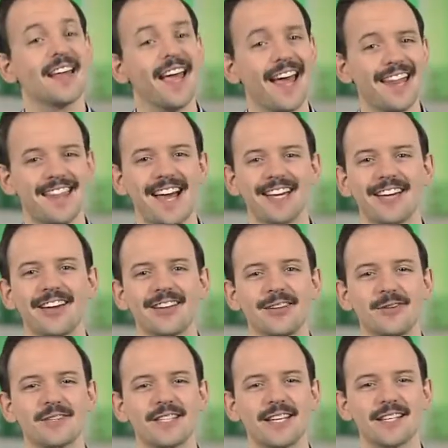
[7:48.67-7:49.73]
And that
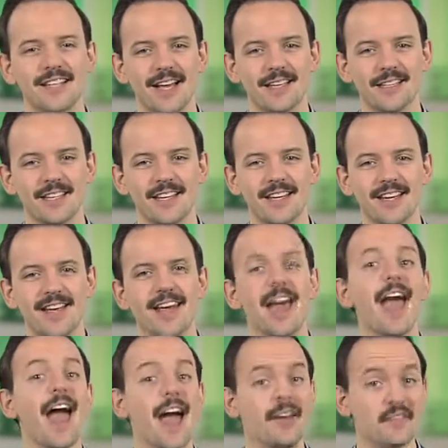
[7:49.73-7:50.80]
concludes this lesson
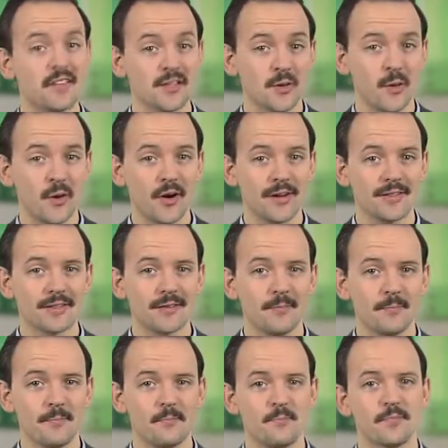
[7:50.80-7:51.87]
and this course.
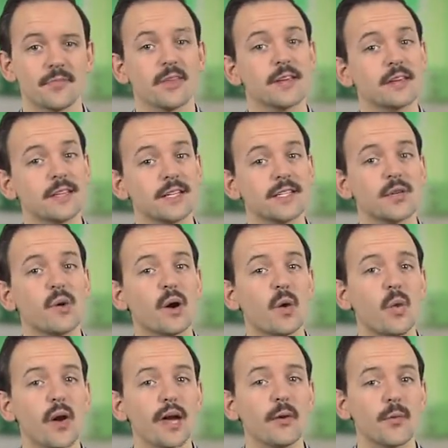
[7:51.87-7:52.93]
Let's do a
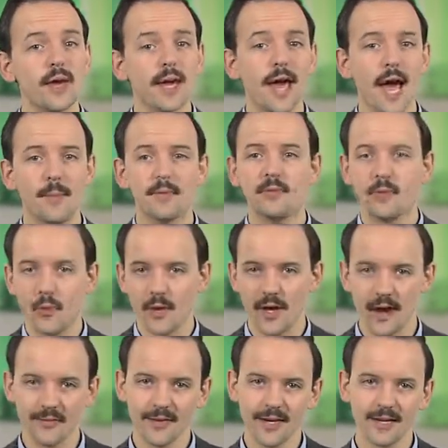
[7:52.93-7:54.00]
quick recap of what we
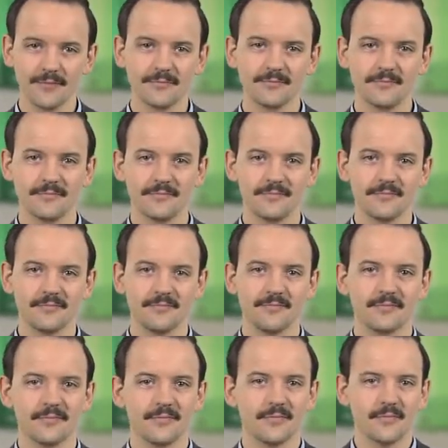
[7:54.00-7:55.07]
covered.
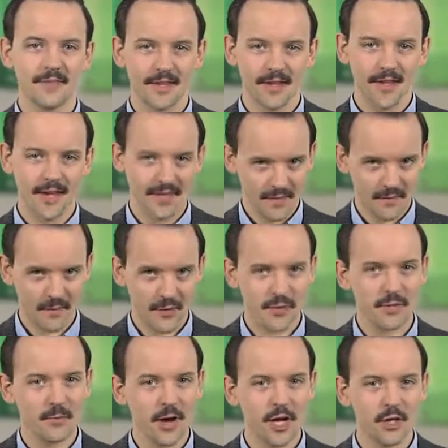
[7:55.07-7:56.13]
In the first
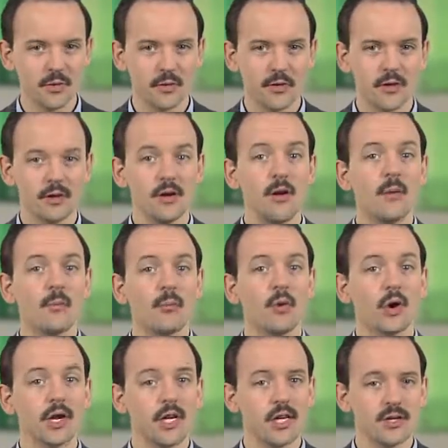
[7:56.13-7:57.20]
module,
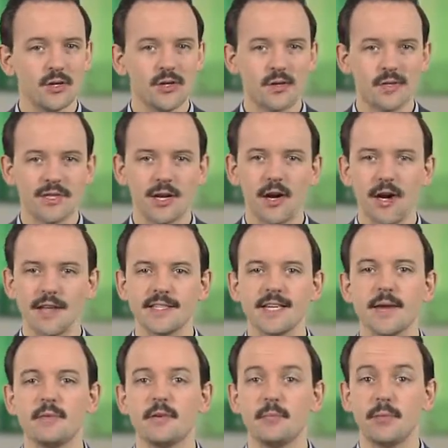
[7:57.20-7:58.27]
Morgan introduced the
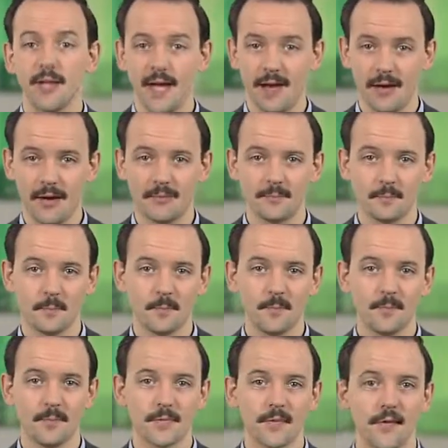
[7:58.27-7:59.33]
concept of planning.
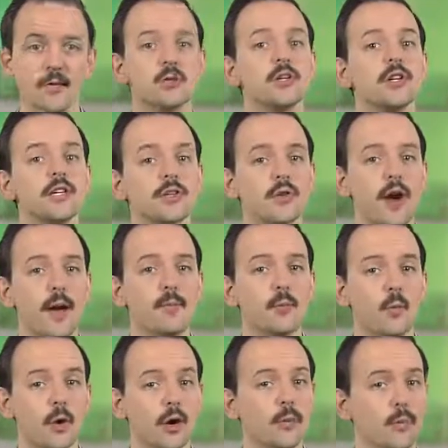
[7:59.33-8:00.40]
She described
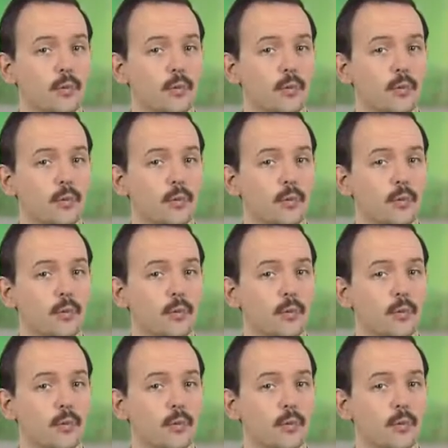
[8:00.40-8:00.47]
work